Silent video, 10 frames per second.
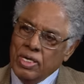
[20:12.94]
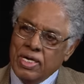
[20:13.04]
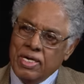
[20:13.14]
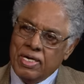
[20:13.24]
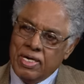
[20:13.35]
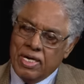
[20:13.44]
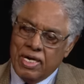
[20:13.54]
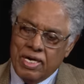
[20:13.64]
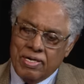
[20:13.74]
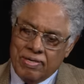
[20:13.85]
Well, it,
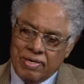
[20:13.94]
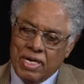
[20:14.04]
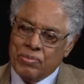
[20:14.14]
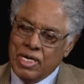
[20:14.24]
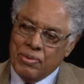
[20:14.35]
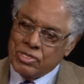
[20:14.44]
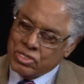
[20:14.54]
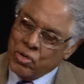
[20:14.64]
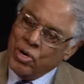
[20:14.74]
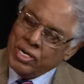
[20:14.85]
it, it, it, it
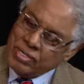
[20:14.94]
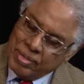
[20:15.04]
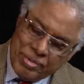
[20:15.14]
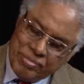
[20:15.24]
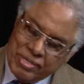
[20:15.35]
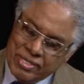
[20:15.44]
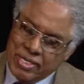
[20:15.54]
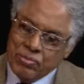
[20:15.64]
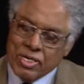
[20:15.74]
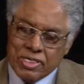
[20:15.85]
was going, I mean,
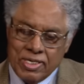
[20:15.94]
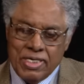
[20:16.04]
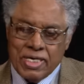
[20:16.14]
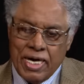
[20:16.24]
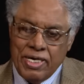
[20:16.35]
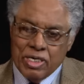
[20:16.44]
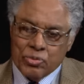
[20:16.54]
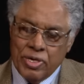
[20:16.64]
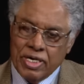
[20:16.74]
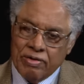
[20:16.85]
it was, these
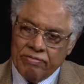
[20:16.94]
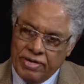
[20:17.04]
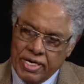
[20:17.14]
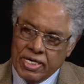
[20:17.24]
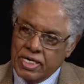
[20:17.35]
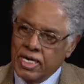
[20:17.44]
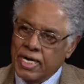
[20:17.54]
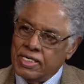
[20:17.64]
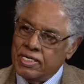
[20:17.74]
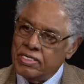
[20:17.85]
ideas weren't invented in the
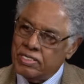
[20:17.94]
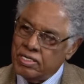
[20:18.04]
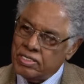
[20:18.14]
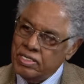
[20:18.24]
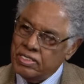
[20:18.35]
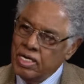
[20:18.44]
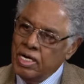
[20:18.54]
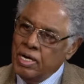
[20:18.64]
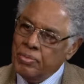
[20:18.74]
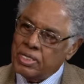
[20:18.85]
1960s.
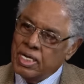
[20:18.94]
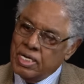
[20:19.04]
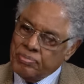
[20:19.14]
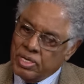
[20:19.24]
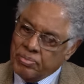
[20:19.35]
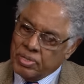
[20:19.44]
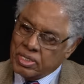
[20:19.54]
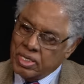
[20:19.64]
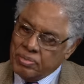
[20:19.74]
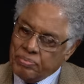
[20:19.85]
Right. But the, but,
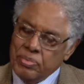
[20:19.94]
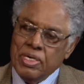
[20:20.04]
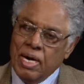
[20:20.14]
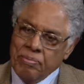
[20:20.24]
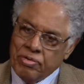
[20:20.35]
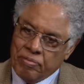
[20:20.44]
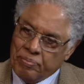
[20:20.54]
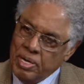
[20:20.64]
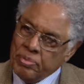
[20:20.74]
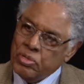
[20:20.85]
but the number
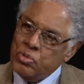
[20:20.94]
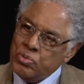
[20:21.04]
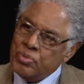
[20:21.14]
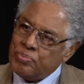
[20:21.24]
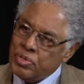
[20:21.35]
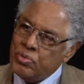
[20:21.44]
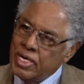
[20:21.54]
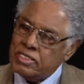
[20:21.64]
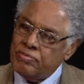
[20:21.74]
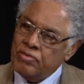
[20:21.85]
of people who
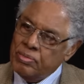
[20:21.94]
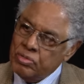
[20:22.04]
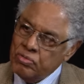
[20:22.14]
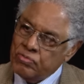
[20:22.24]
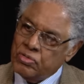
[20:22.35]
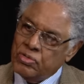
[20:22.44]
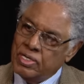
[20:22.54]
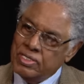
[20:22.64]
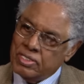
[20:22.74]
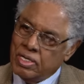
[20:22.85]
progressively moved
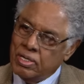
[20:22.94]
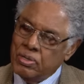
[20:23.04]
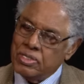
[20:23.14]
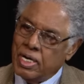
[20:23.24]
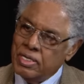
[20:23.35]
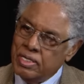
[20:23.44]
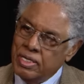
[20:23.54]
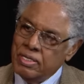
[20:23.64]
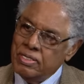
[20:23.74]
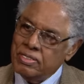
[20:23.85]
towards uh, those
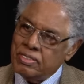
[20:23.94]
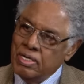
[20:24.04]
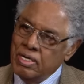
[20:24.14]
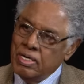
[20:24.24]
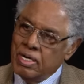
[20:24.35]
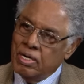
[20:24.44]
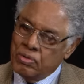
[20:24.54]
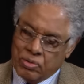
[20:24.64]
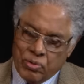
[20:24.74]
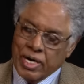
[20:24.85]
ideas
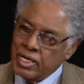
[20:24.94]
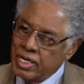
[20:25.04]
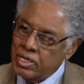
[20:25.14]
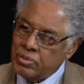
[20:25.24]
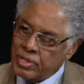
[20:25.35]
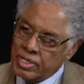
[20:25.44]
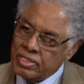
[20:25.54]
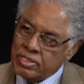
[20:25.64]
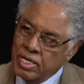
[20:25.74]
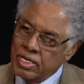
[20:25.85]
uh, greatly
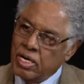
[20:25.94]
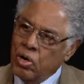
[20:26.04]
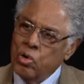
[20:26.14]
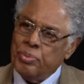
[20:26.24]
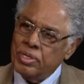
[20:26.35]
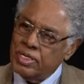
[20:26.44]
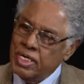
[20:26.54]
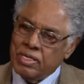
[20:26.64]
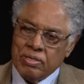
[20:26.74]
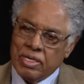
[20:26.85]
increased. And the whole
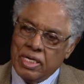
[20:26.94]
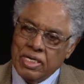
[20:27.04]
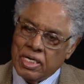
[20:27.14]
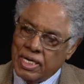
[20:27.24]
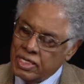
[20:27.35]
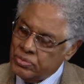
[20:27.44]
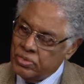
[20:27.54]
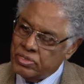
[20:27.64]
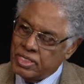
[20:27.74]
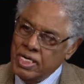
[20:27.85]
political and
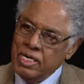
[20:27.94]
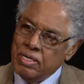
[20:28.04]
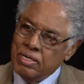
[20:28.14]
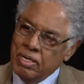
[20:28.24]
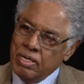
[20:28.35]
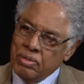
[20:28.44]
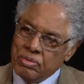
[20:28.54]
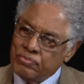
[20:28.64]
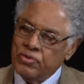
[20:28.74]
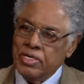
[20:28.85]
intellectual scene
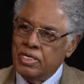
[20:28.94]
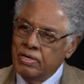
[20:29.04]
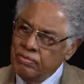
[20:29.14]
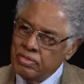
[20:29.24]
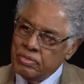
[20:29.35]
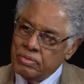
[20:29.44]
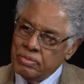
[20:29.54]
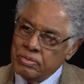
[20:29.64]
was very different.